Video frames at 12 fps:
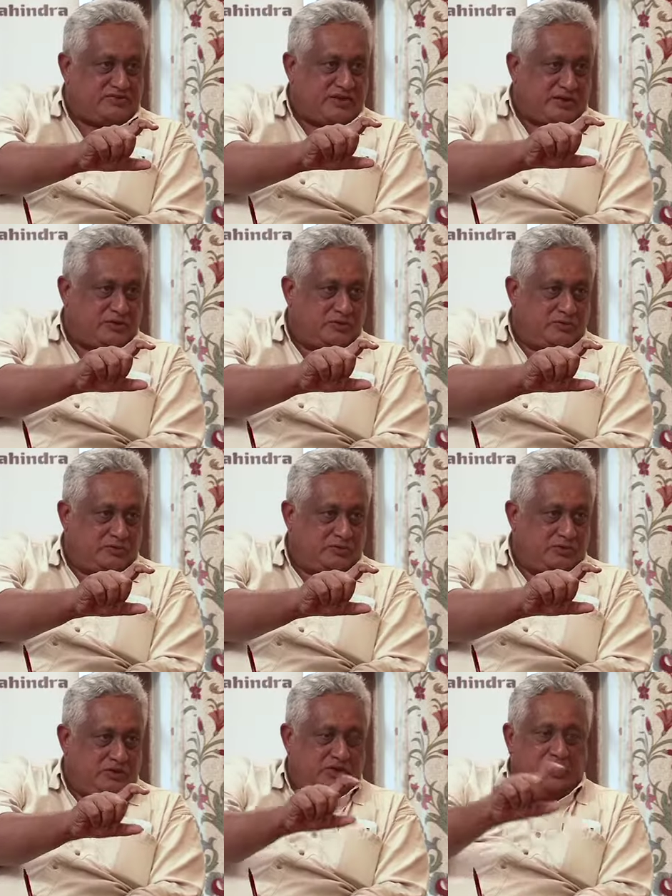cyclone
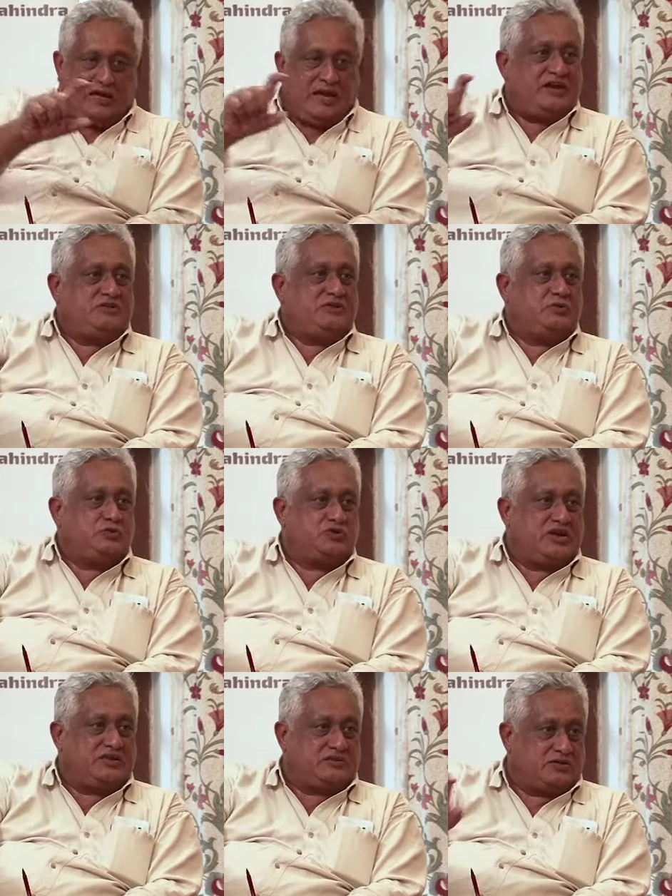and in the
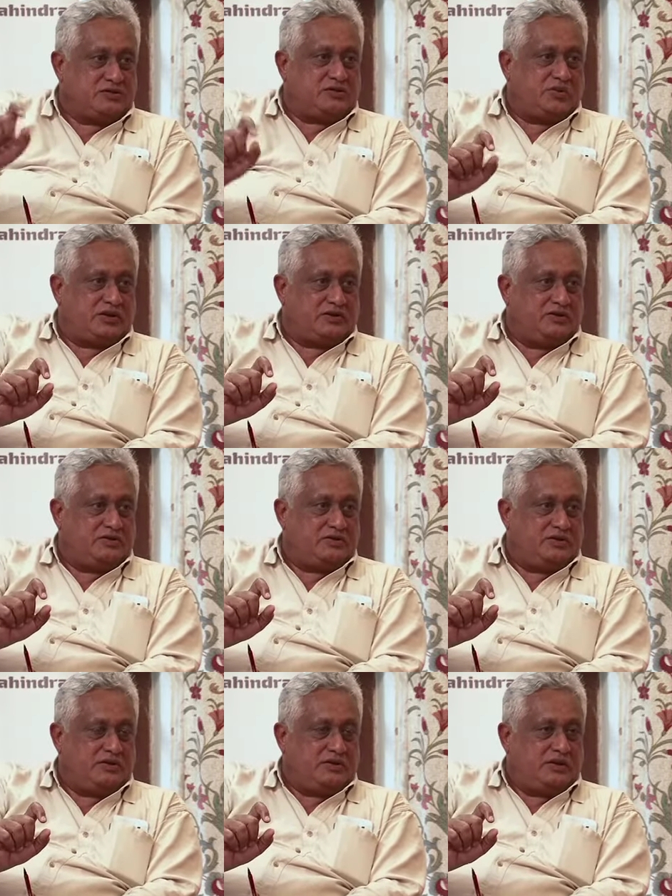Gujarat earthquake.
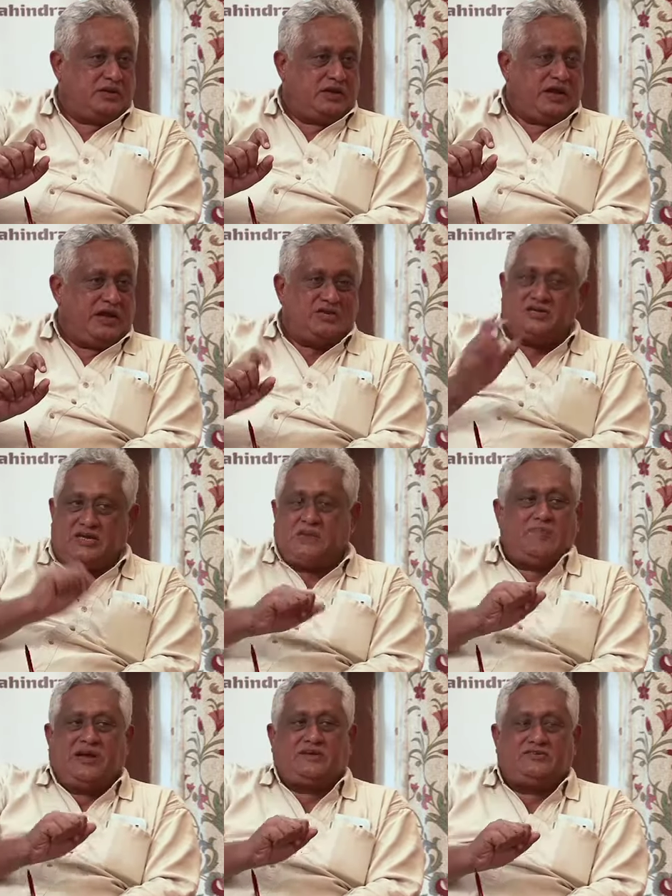And she came
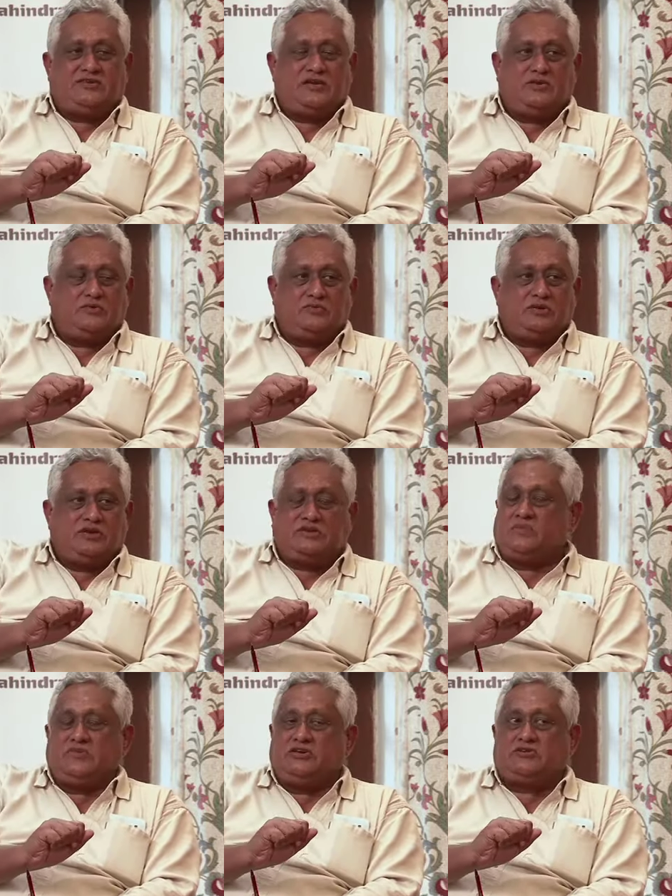back and said, it's
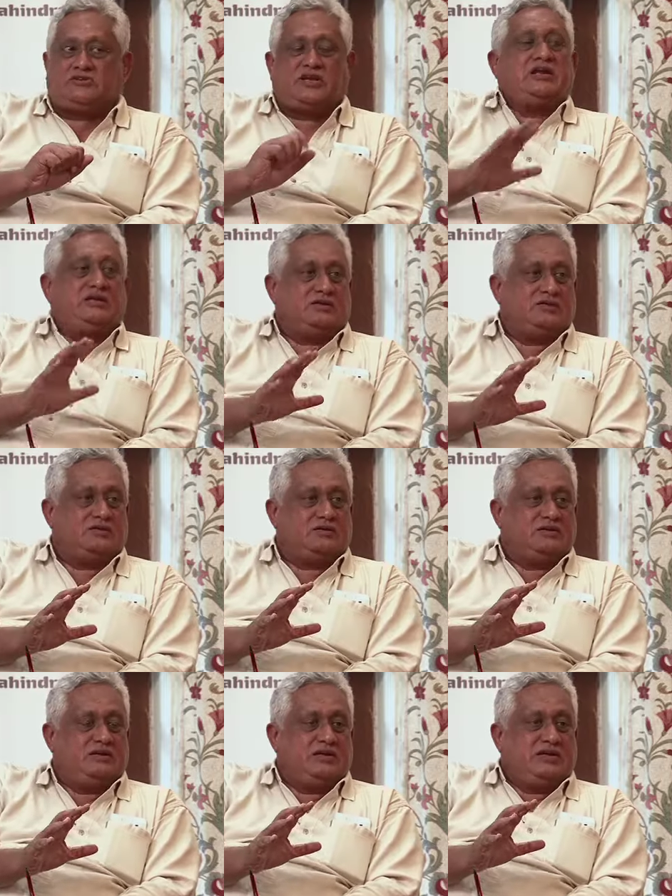something stunning.
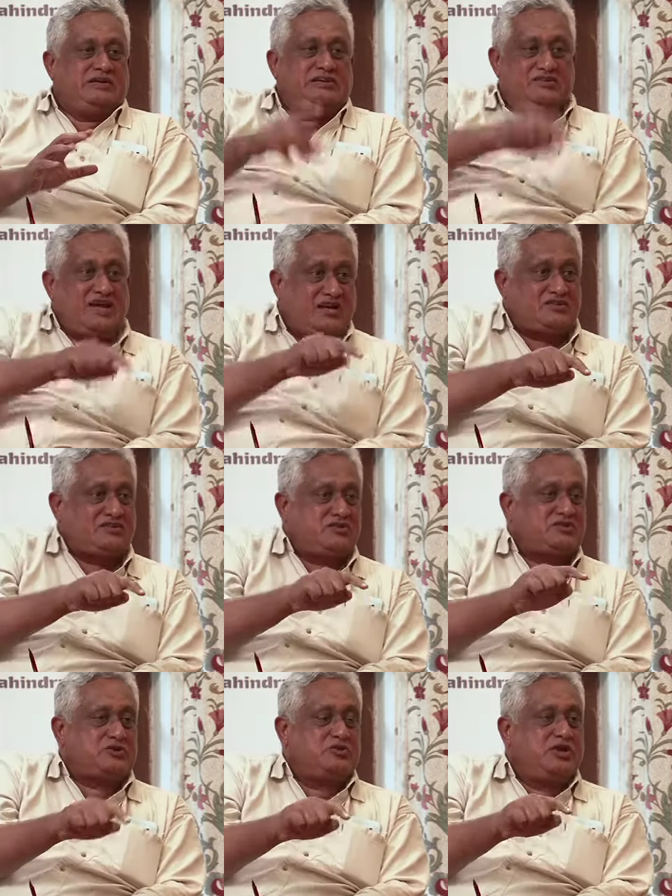
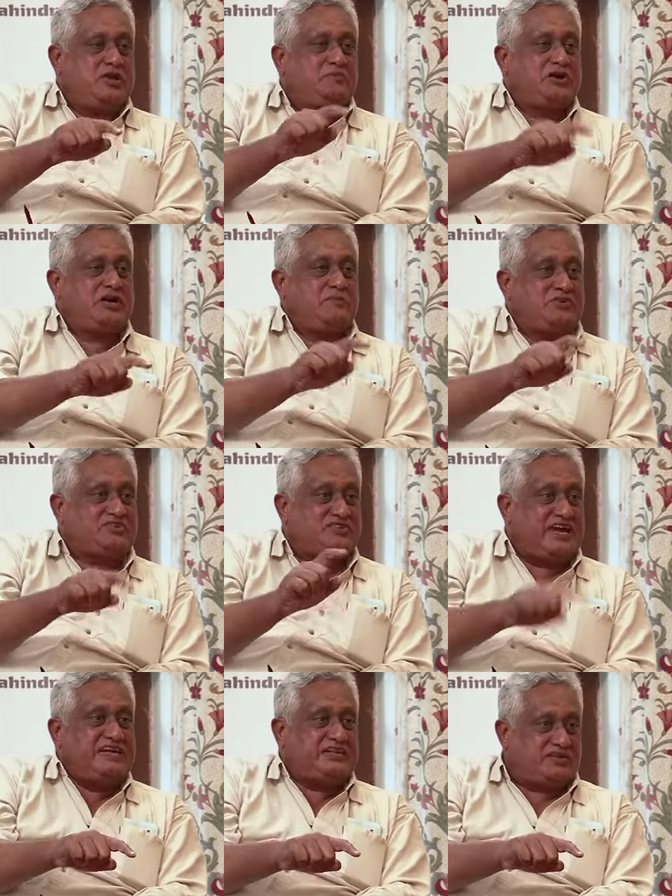Disasters today have become a
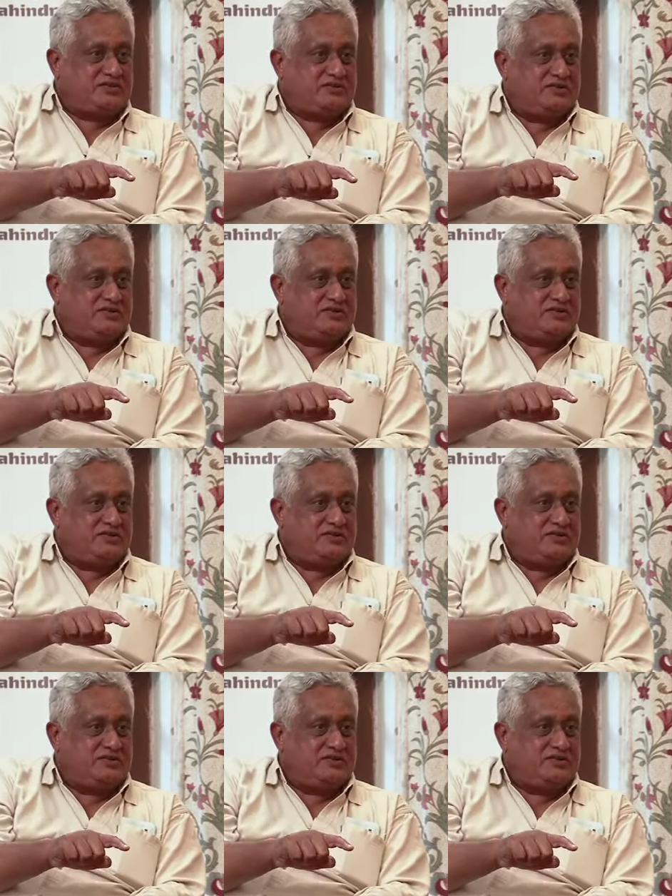site,